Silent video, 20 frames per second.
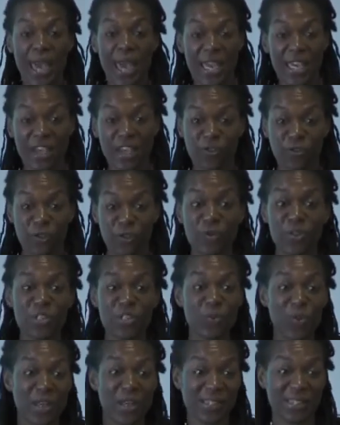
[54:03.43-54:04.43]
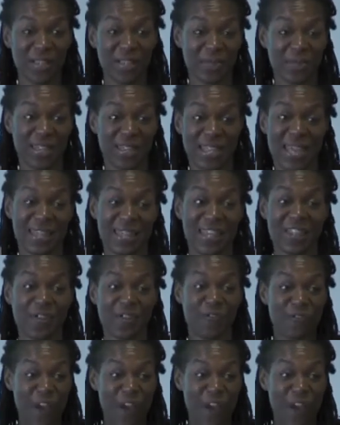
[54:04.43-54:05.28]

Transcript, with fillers: hanging fruit as well as something that I think the